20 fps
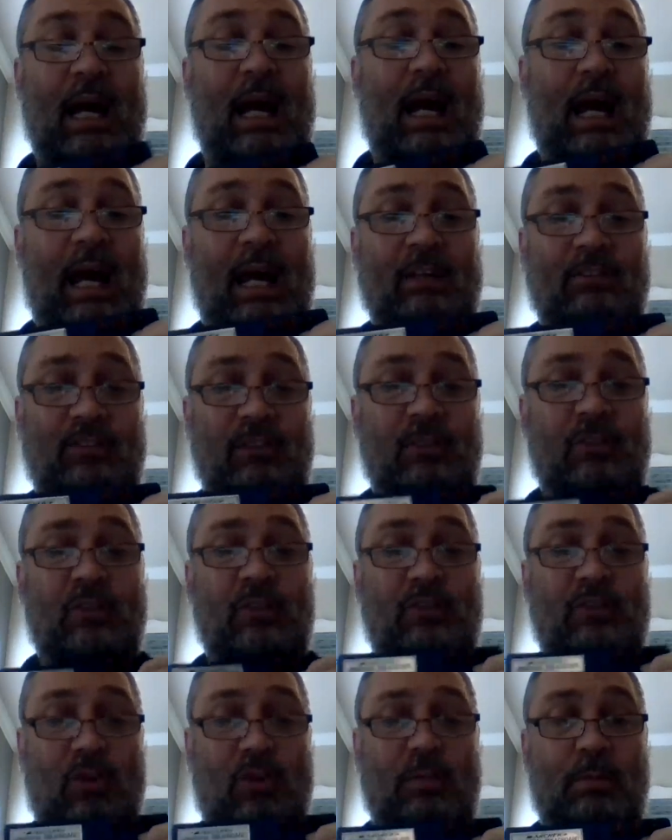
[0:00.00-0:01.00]
I ask you
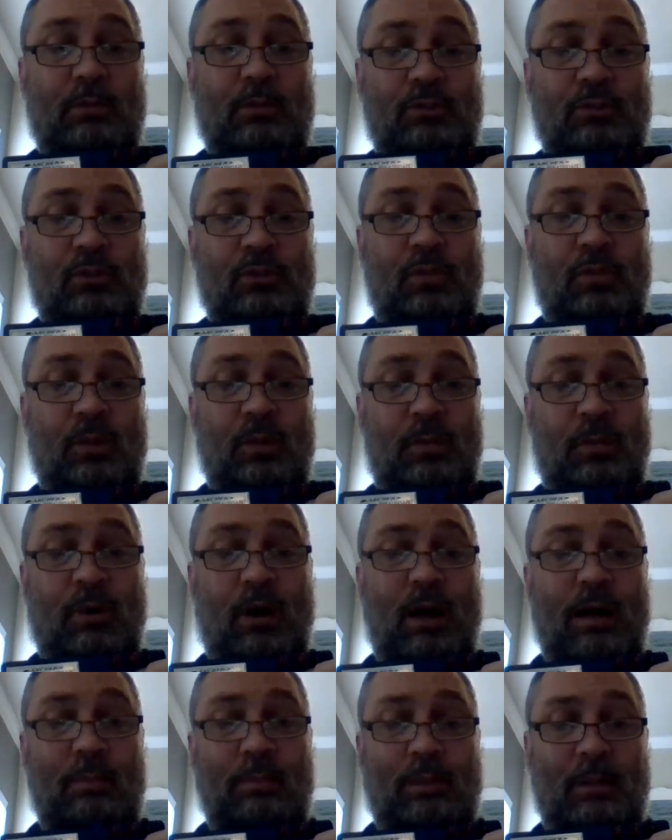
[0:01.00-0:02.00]
to troubleshoot the
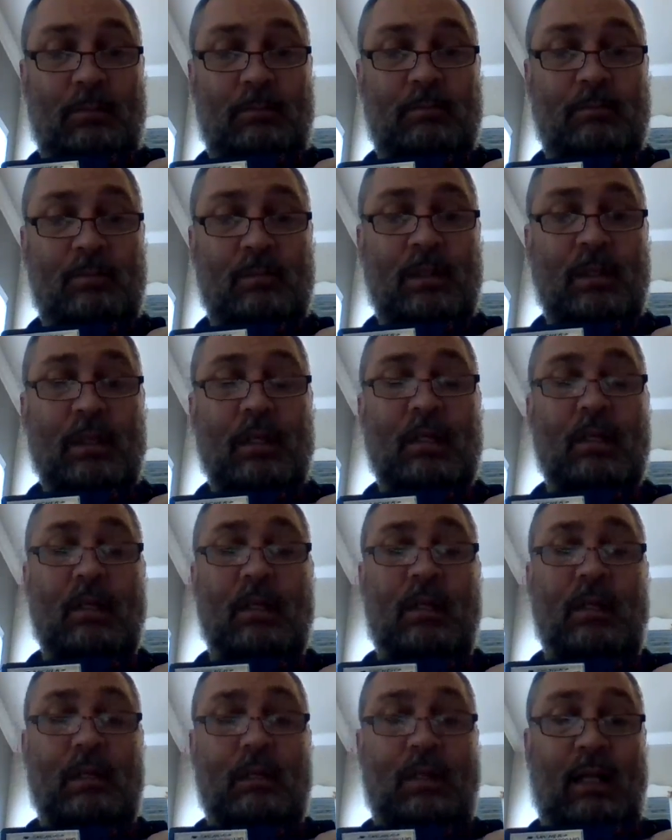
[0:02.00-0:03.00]
problem.
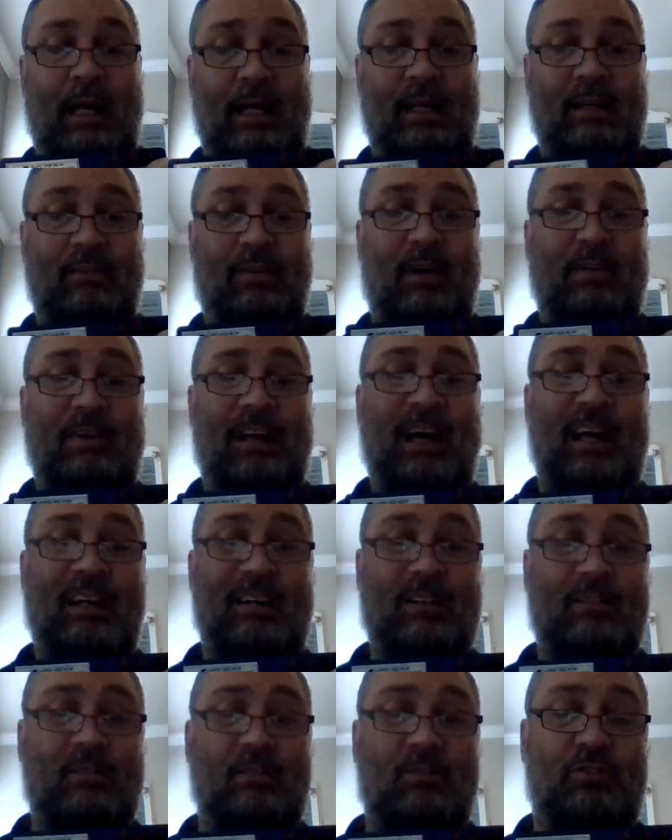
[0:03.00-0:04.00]
Like if I've got
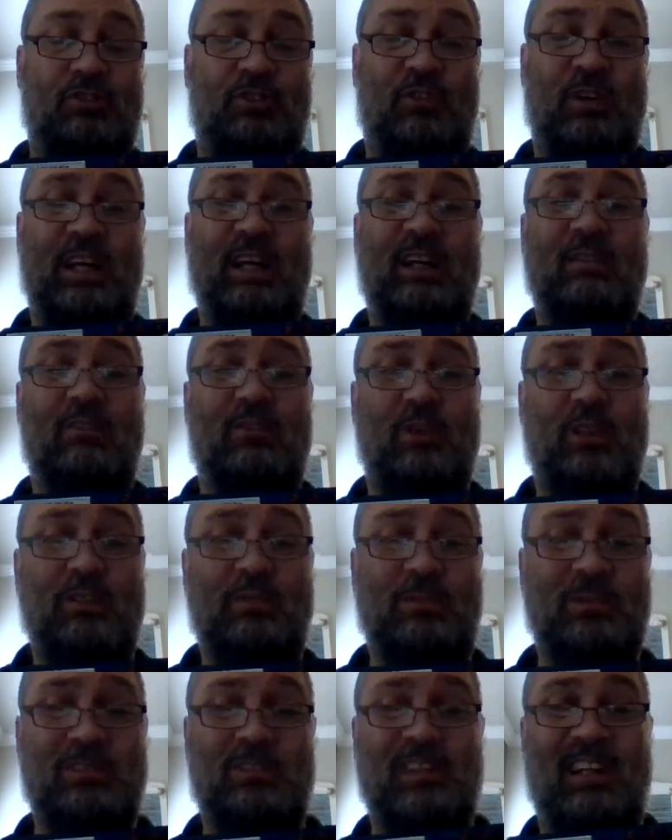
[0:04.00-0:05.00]
a string of
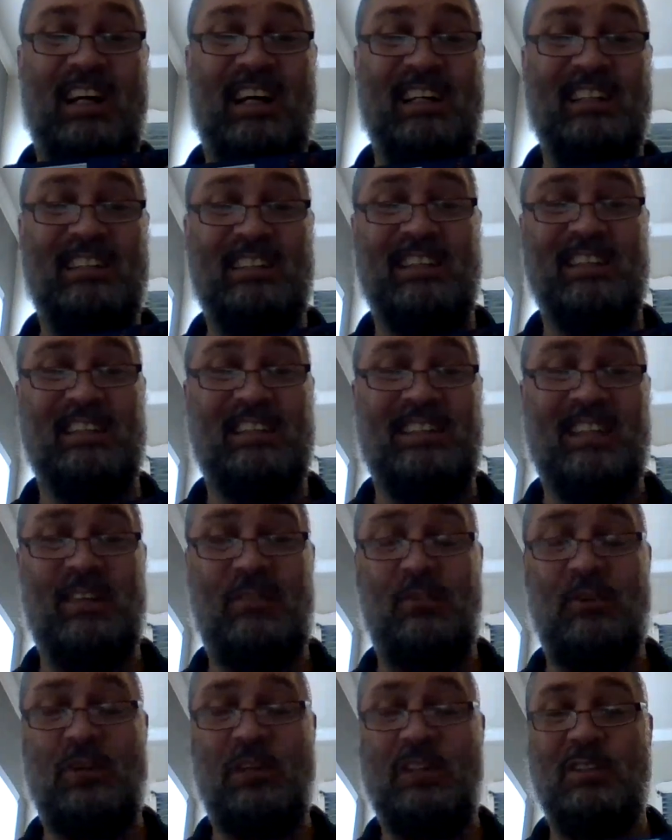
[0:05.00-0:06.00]
Christmas lights, see
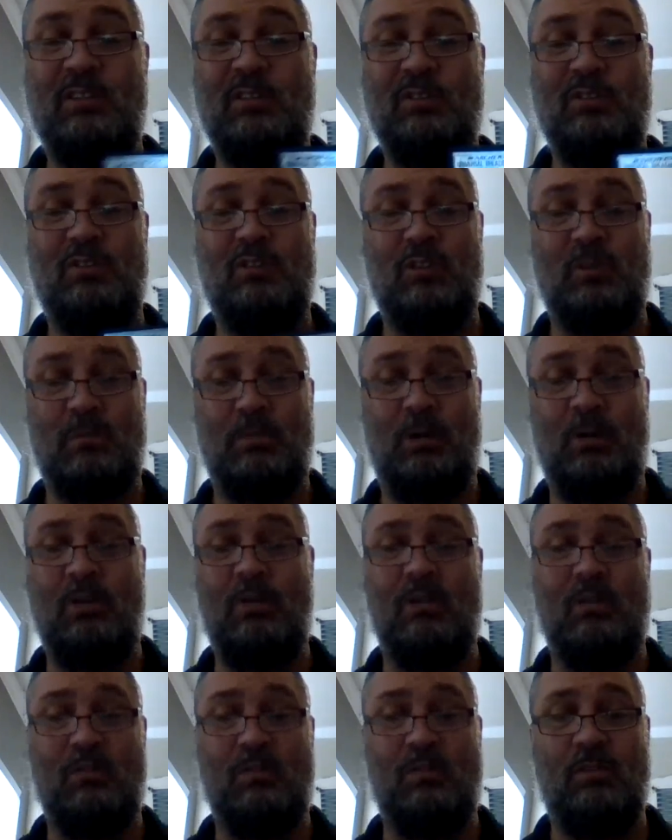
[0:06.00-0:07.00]
if you can use your
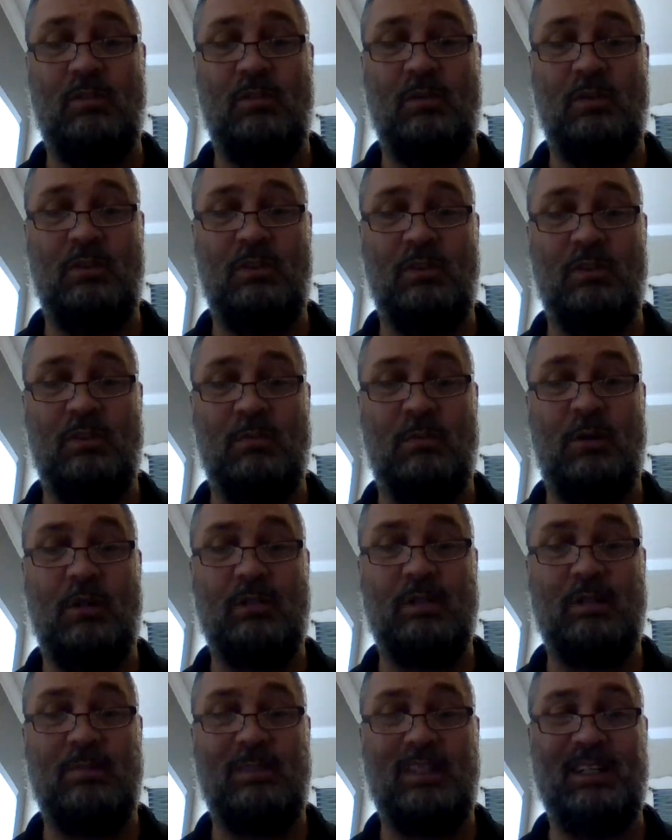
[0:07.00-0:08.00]

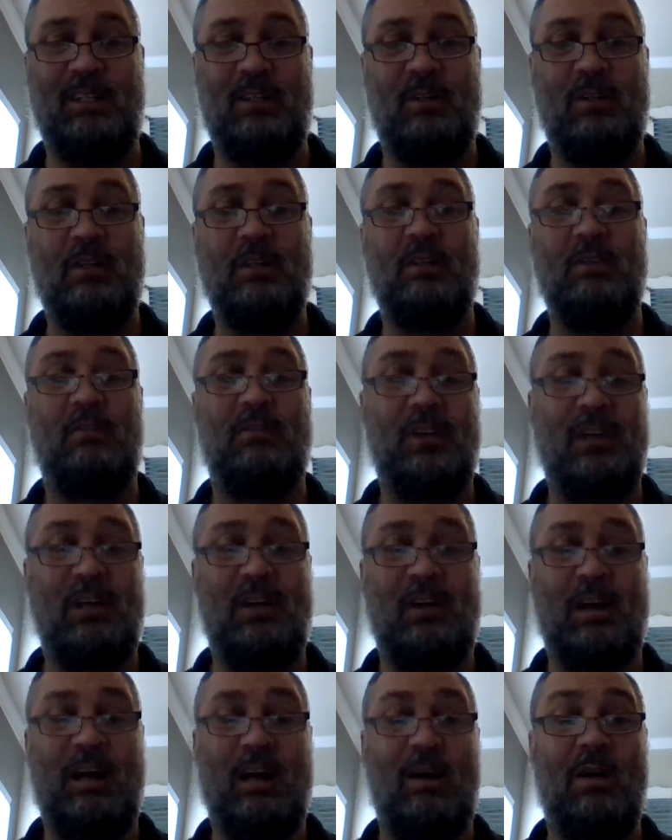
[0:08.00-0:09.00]
multimeter to
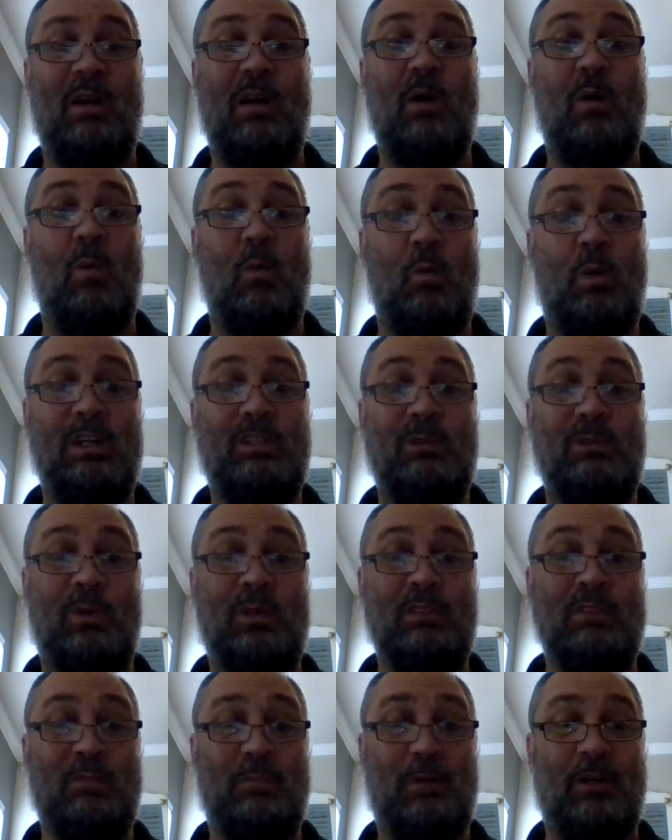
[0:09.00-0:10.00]
figure out which
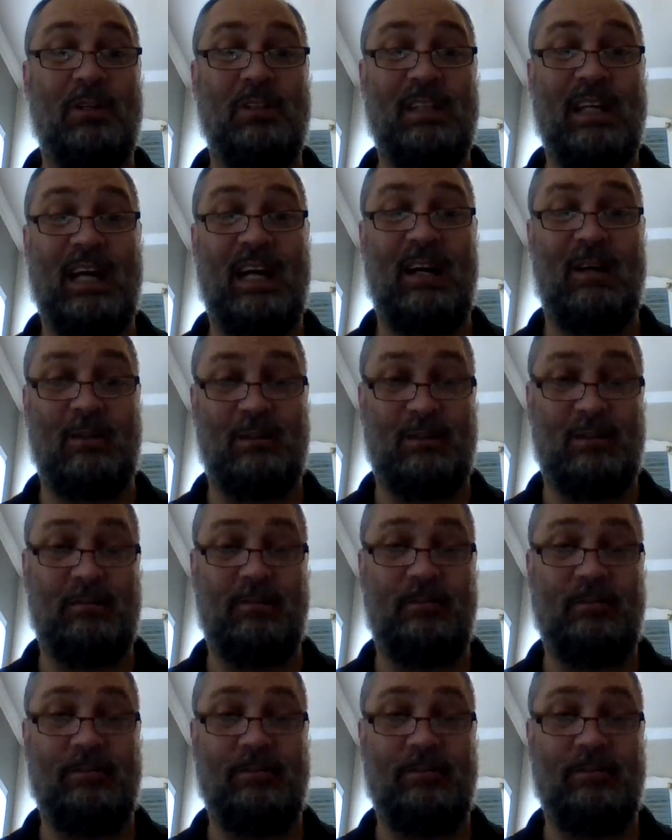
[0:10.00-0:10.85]
one's burnt out,